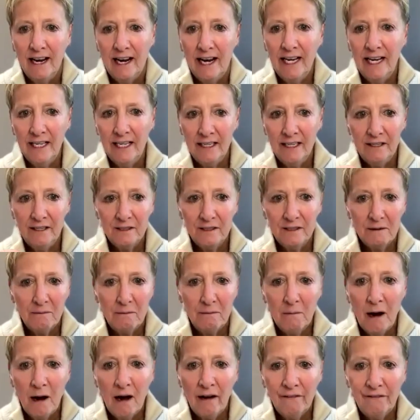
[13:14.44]
And it is a
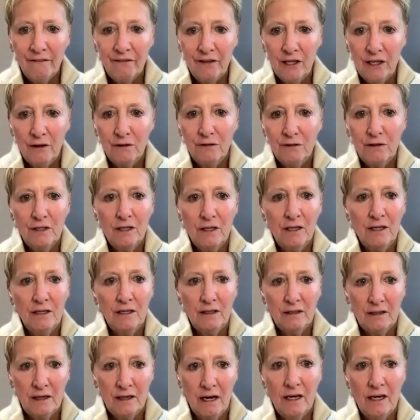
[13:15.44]

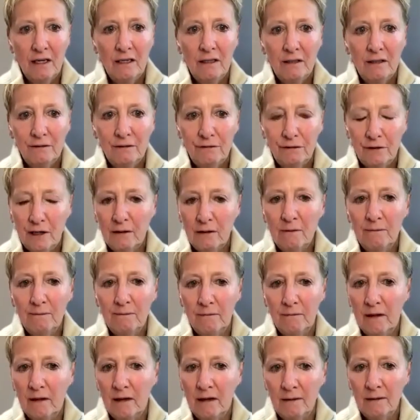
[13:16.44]
mafiosa kind of
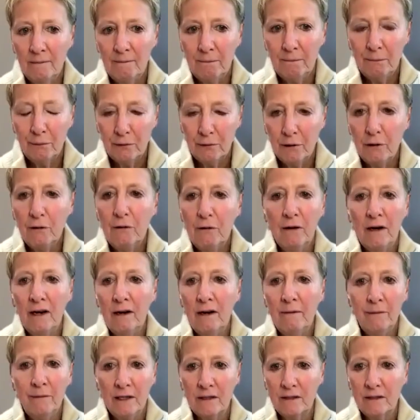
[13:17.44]

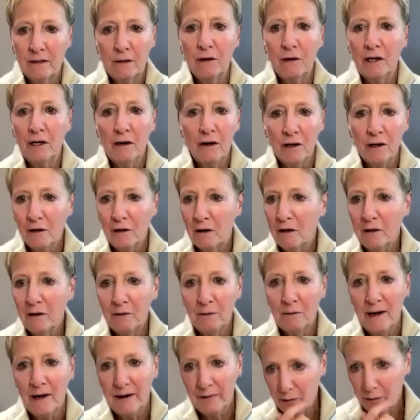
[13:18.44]
program that's going on all
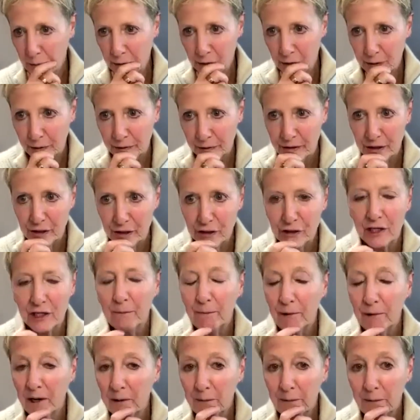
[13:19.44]
around the world to
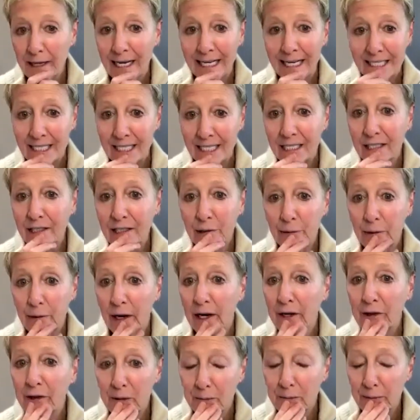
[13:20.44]
ship our plastic to
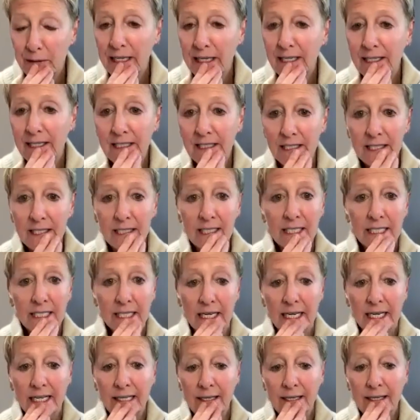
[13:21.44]
other places.
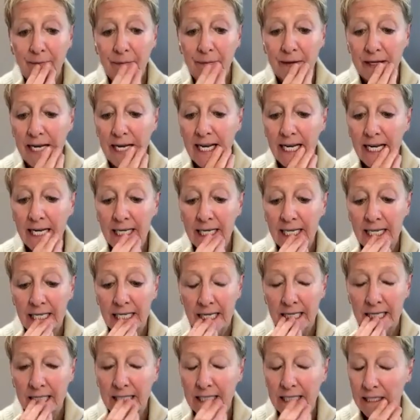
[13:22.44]
And
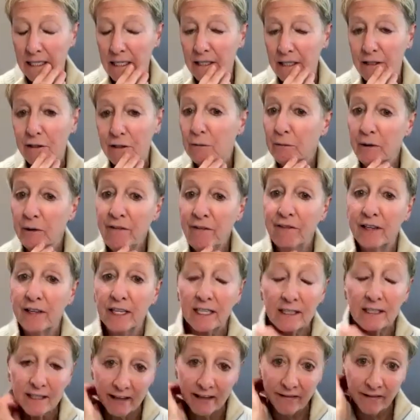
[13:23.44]
it's
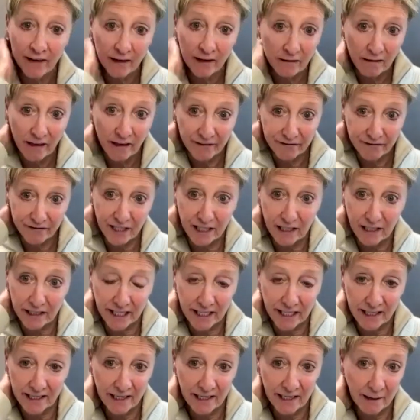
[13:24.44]
horrific, and they're left to
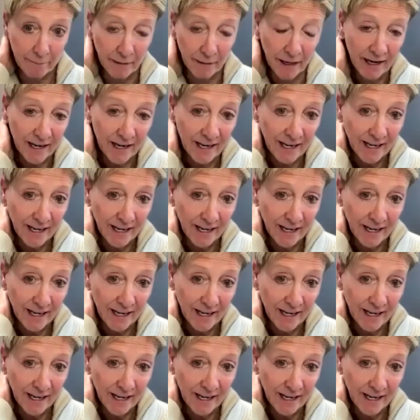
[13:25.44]
clean it up.